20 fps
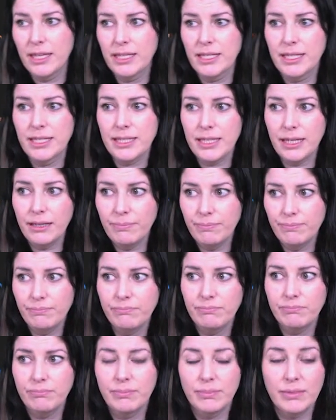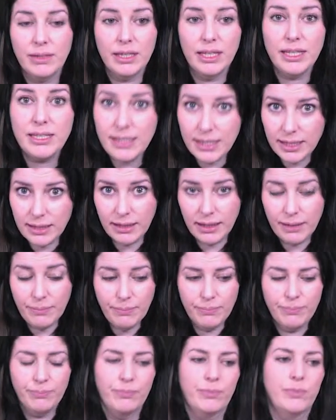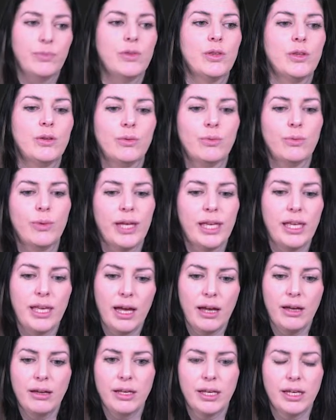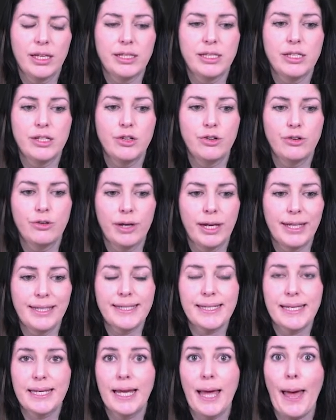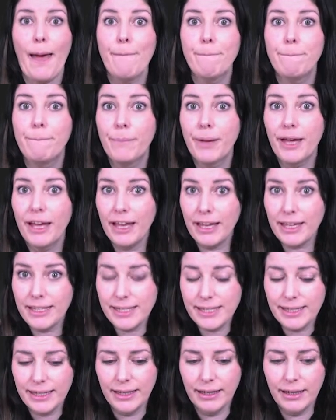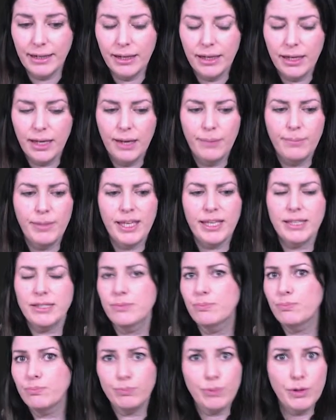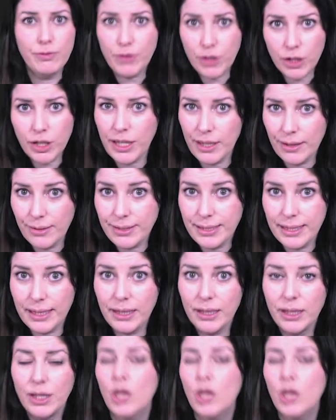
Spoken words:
So this time we are going to create a person because we've got a user.